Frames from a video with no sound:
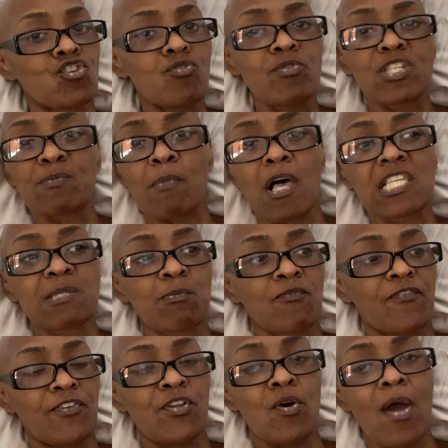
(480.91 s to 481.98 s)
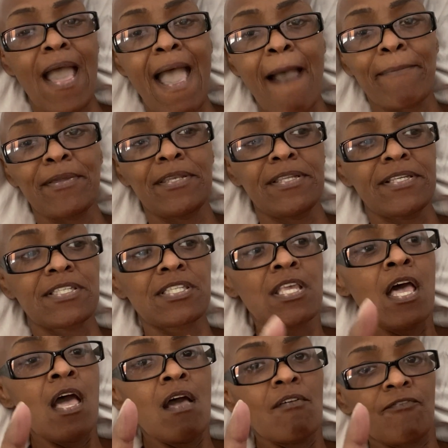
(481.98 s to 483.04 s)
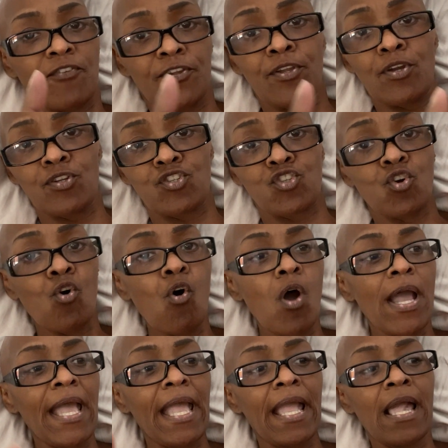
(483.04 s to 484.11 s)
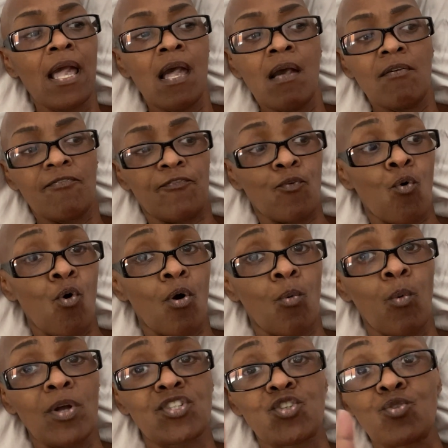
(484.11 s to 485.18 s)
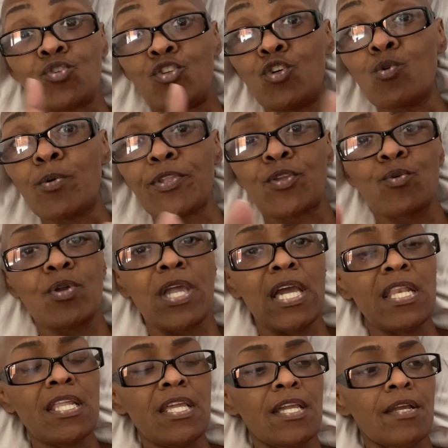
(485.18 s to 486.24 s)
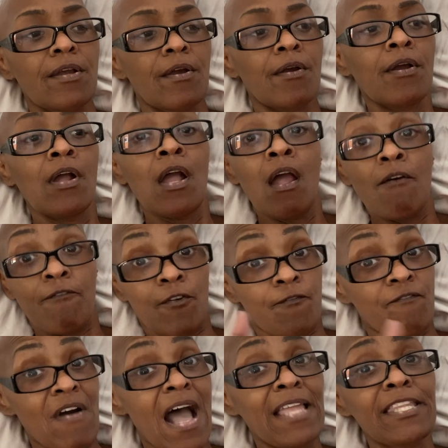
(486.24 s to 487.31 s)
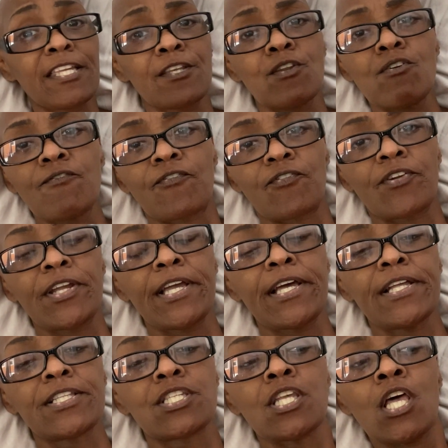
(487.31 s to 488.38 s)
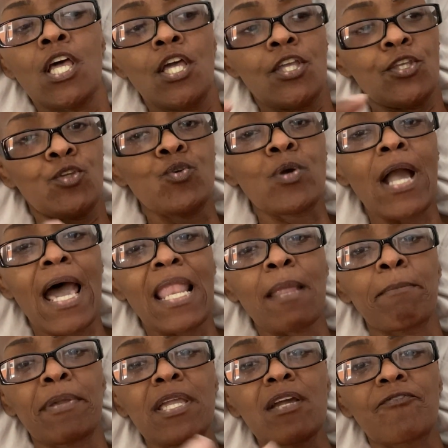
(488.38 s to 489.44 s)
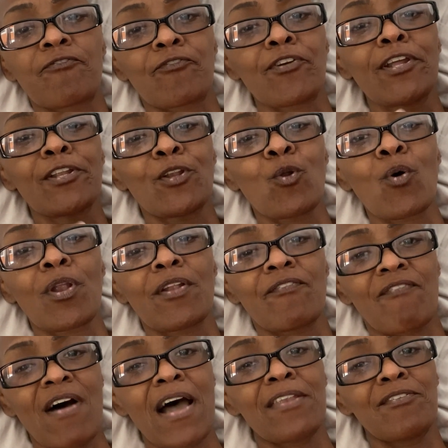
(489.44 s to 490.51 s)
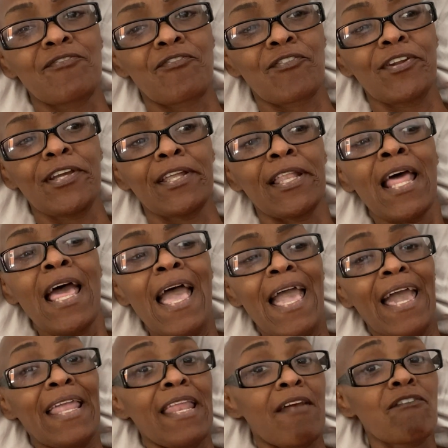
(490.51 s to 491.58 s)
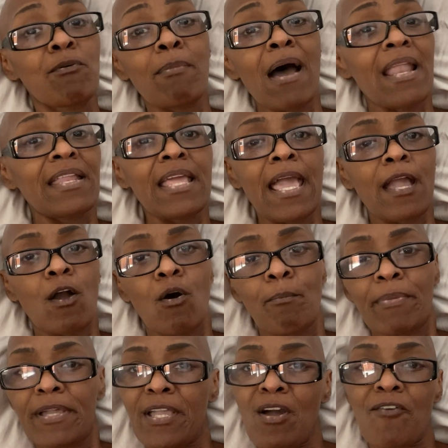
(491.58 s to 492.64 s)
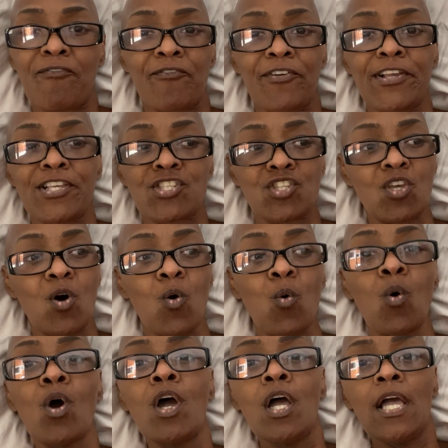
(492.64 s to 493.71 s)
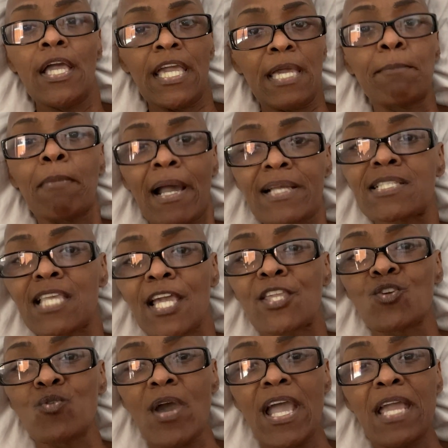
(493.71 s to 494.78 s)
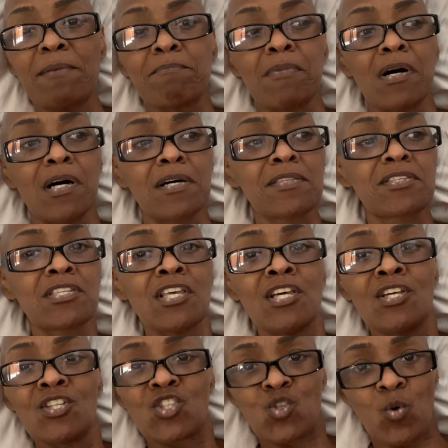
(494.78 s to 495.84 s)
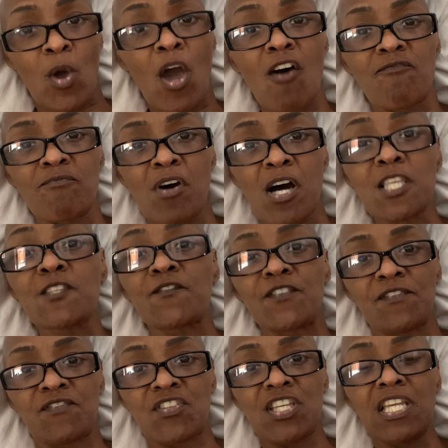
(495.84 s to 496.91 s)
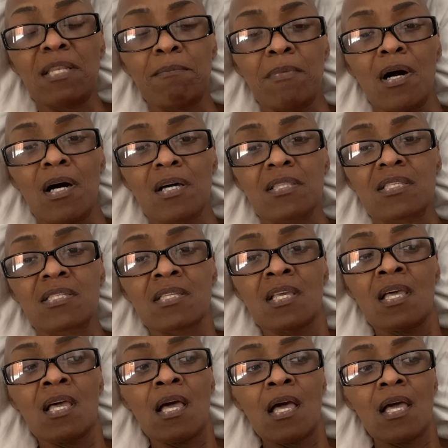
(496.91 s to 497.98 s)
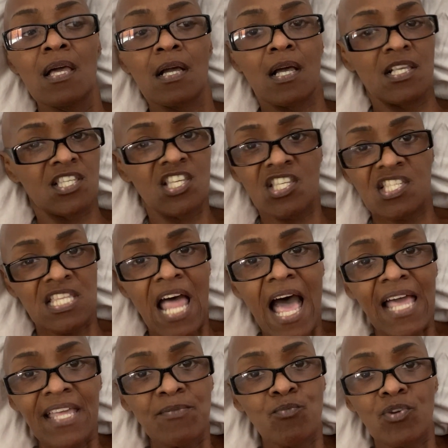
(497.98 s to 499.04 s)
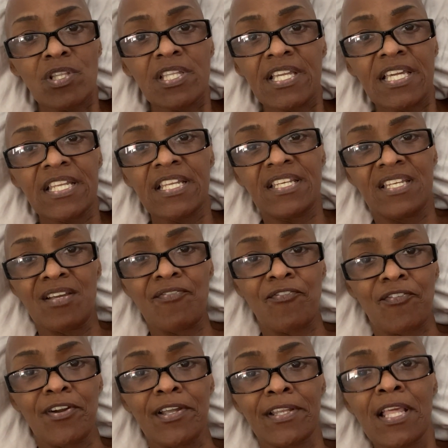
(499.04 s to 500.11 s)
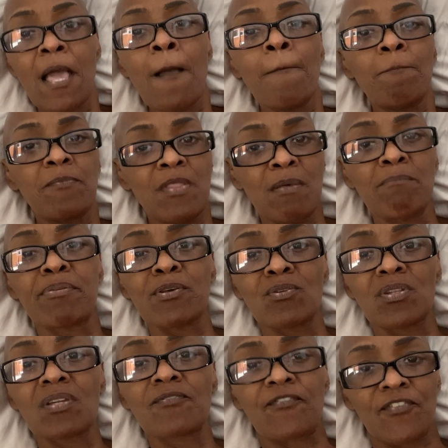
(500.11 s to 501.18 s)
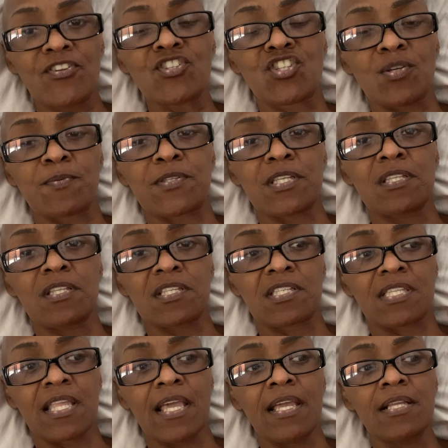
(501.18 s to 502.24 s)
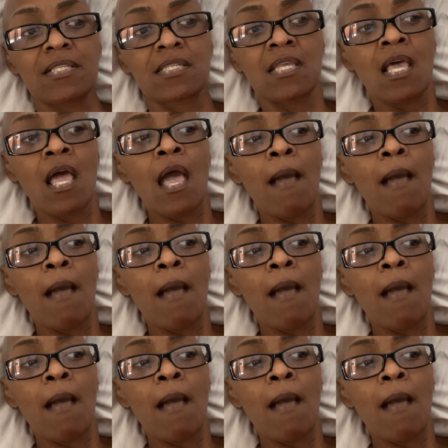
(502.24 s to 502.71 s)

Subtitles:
You're responsible for your happiness, for your joy, for what you do when you get here, for finding new friends. You gotta be a friend in order to find a friend. And everybody ain't gonna be your friend, so it might take you 8 months, 12 months, 15 months, because it's not really any different than building friendships in the States.